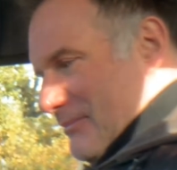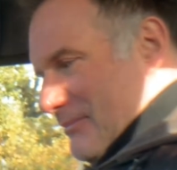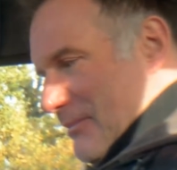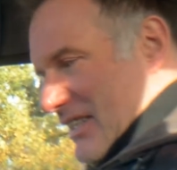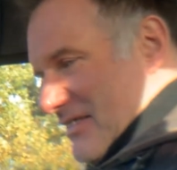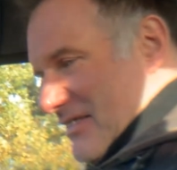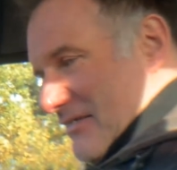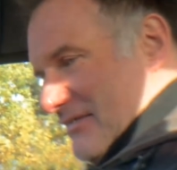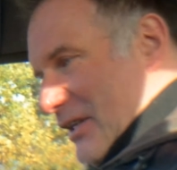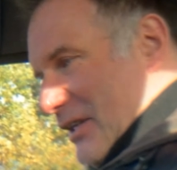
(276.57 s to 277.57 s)
Perhaps that's it.
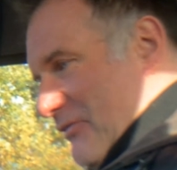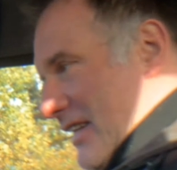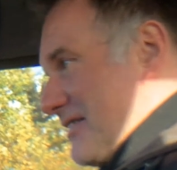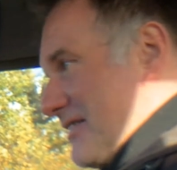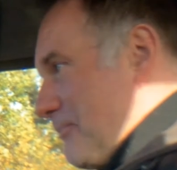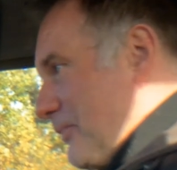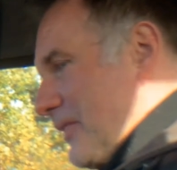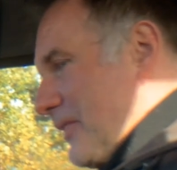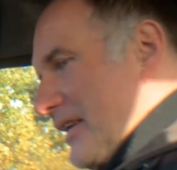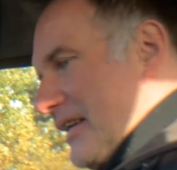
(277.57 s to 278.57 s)
Hopefully that's it.
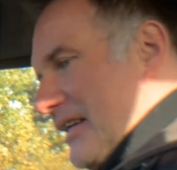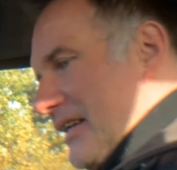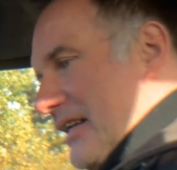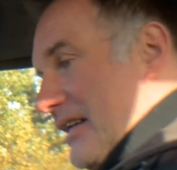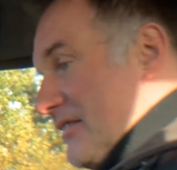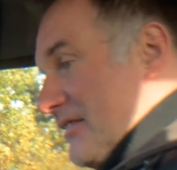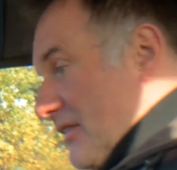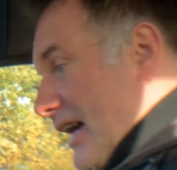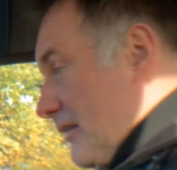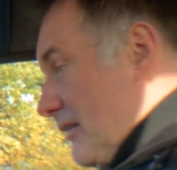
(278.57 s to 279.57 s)
So
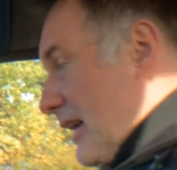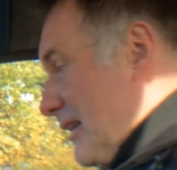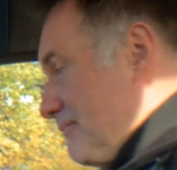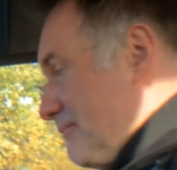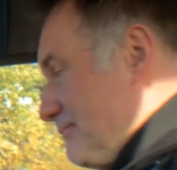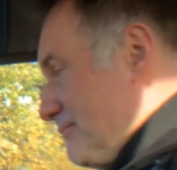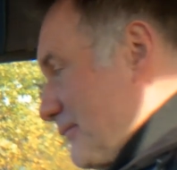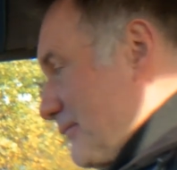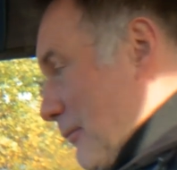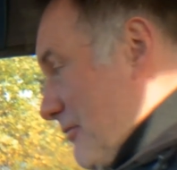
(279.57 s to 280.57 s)
yeah, I'm
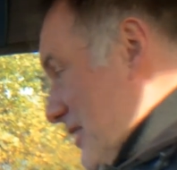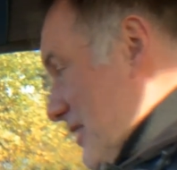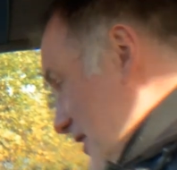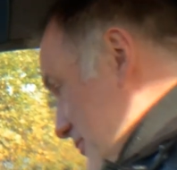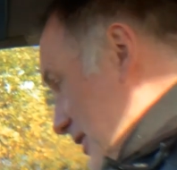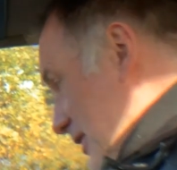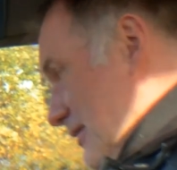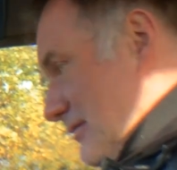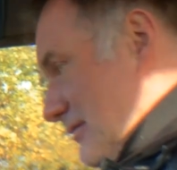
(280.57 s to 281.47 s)
loving it so far.